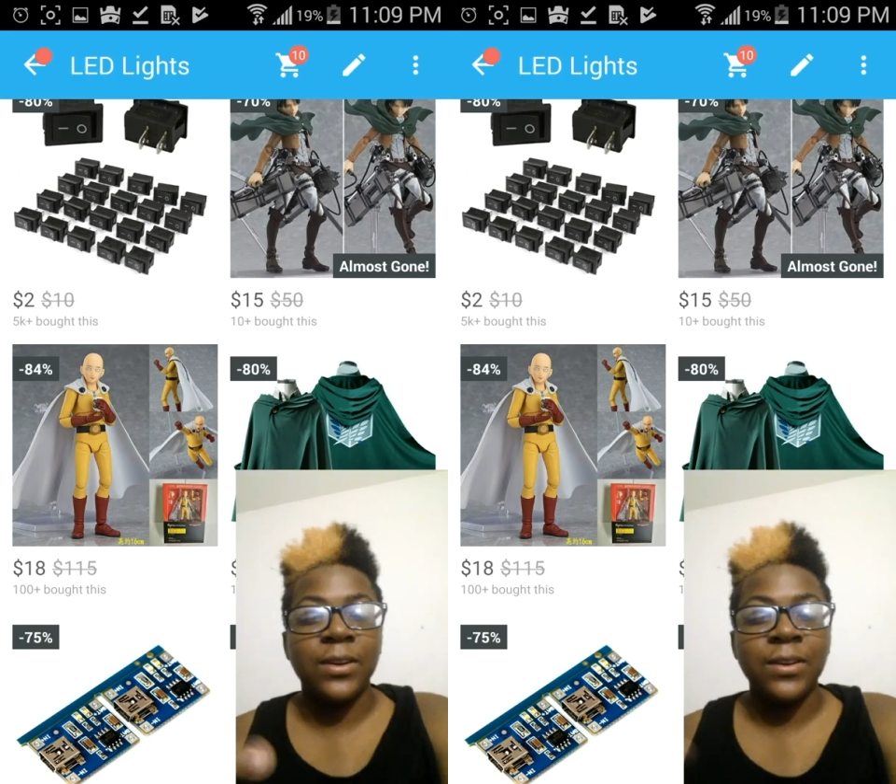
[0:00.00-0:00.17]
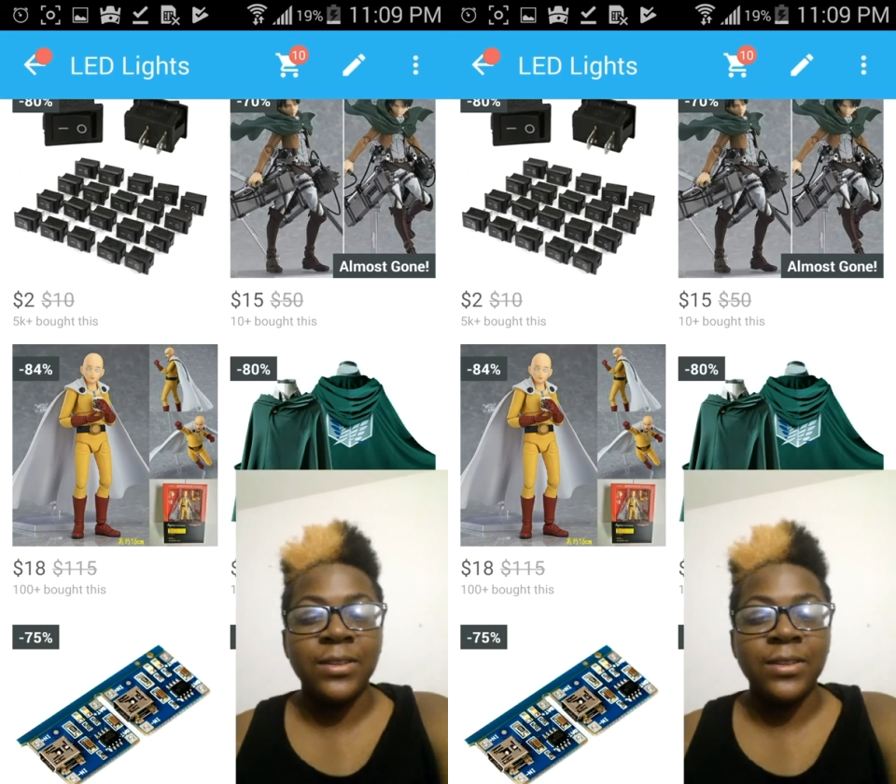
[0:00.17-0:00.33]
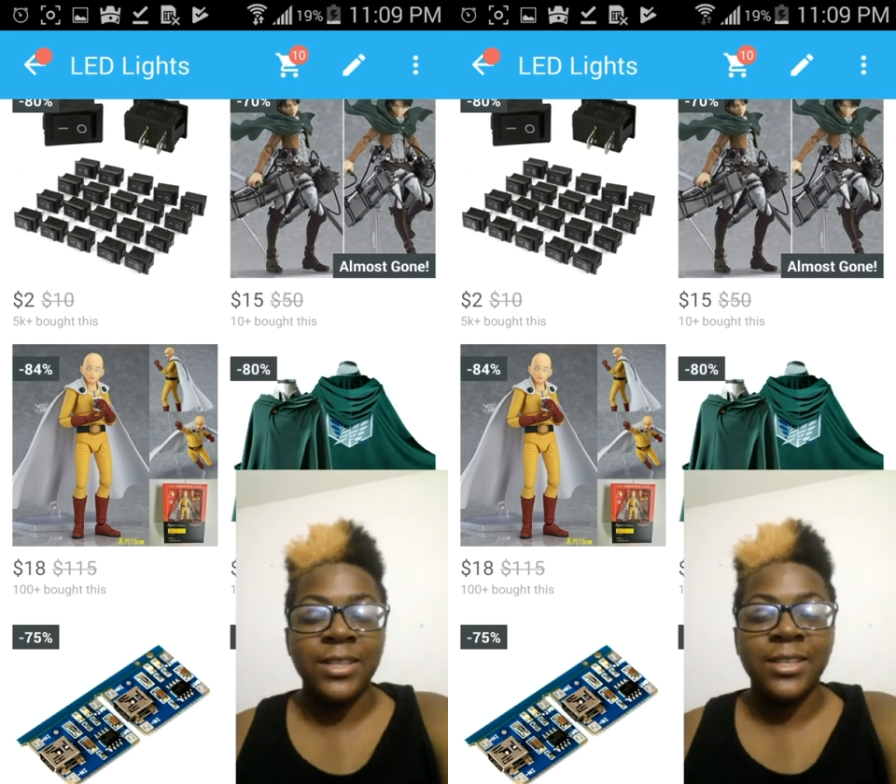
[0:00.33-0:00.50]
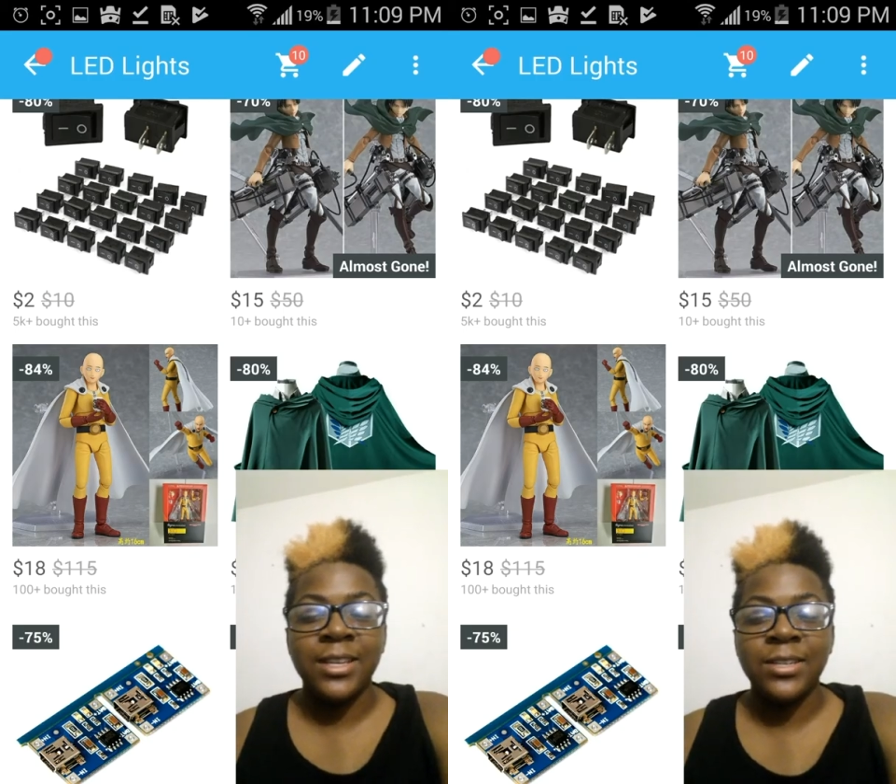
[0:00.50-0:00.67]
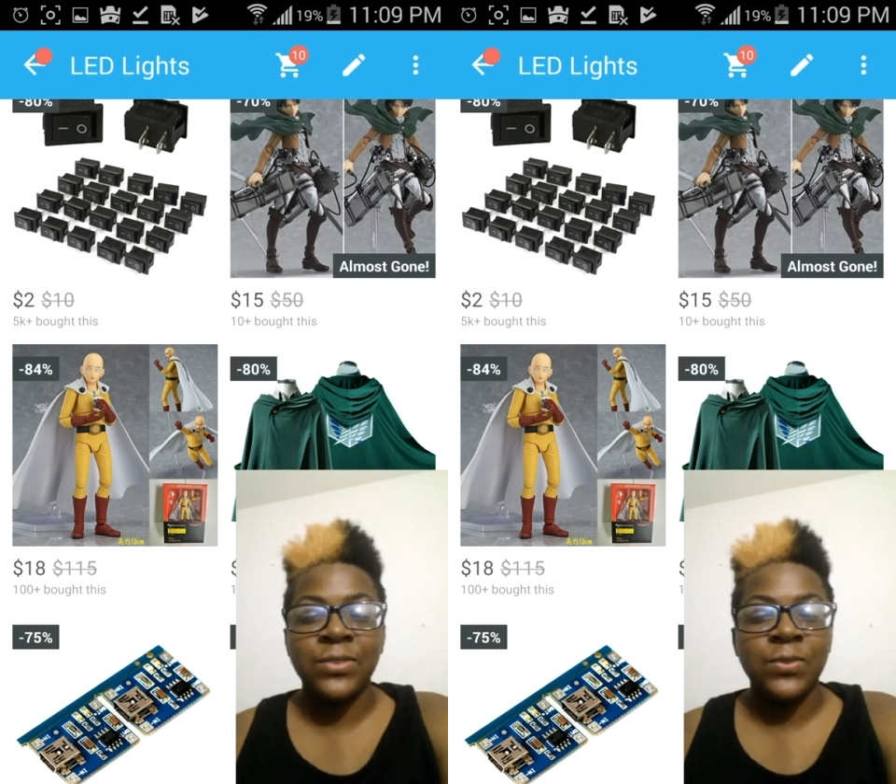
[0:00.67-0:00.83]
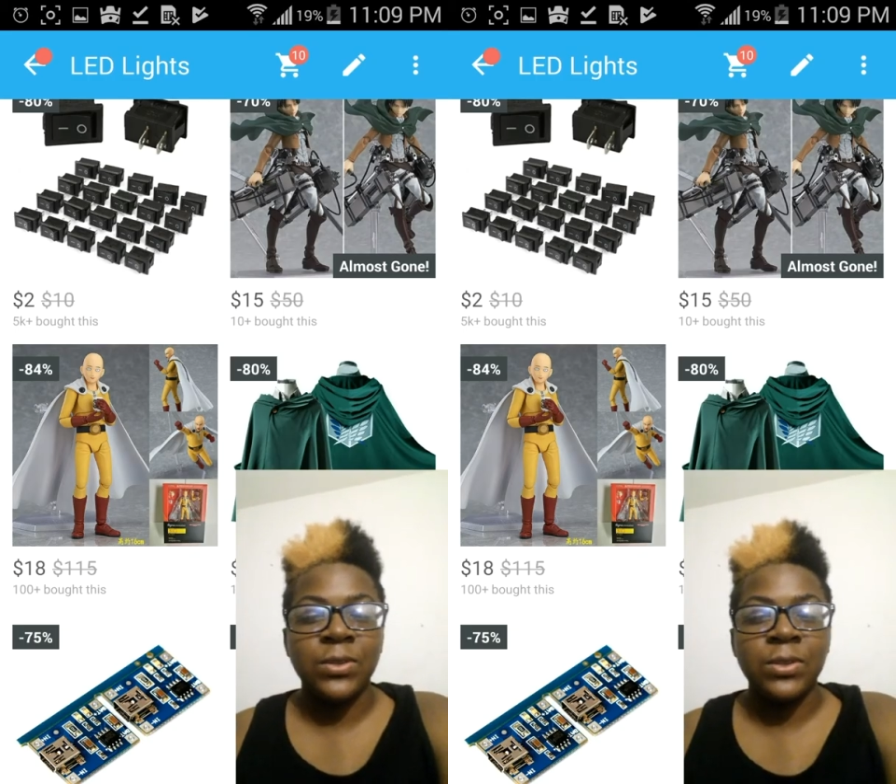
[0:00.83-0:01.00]
and I was like,
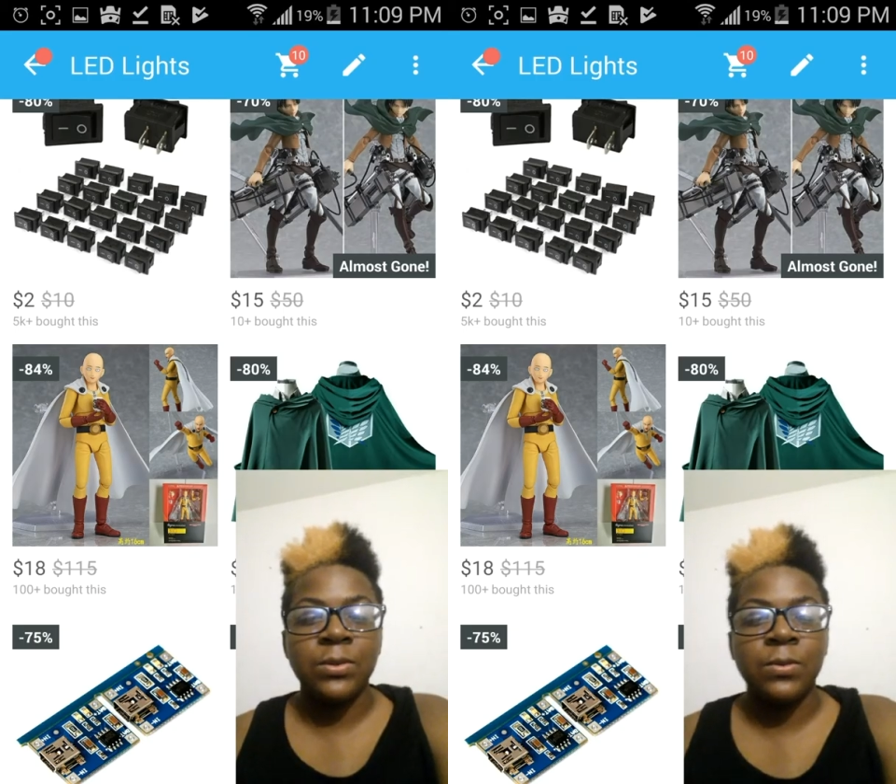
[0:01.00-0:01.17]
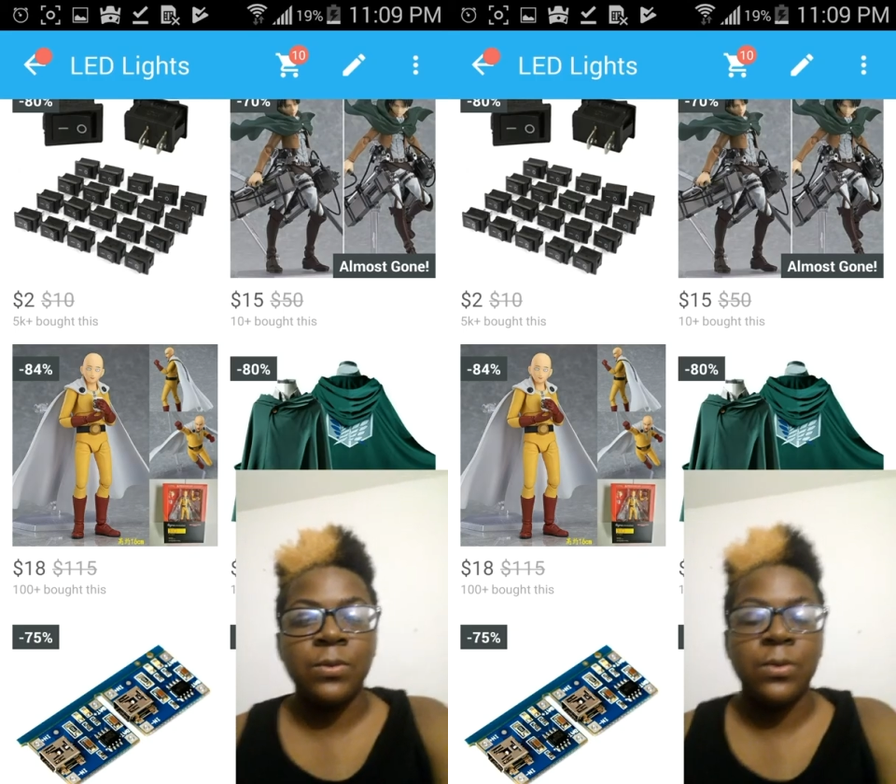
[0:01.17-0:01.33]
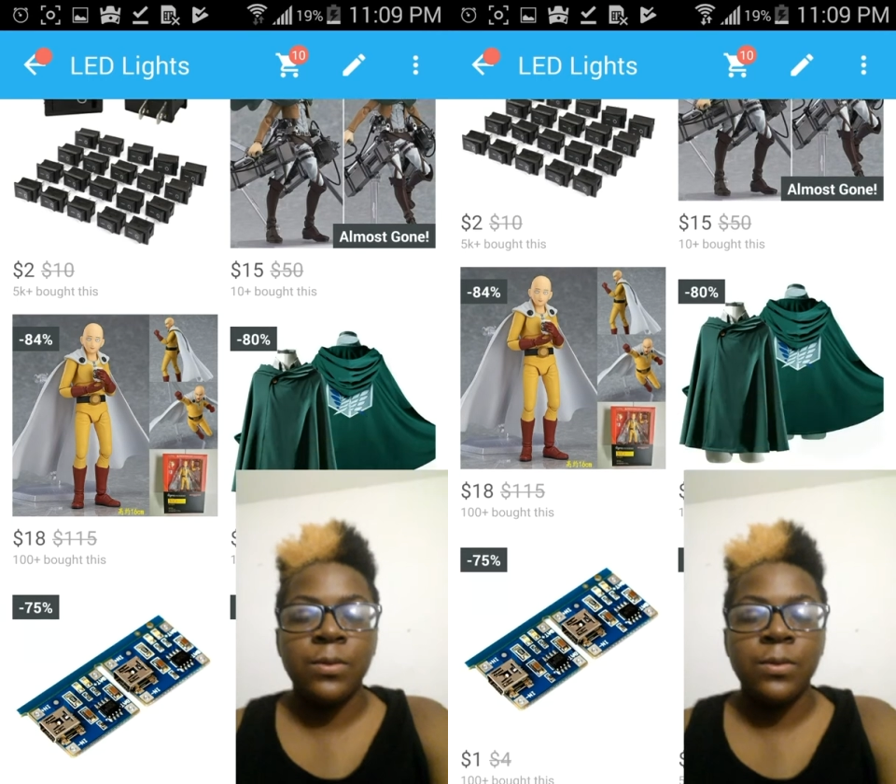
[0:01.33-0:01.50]
that's really cool.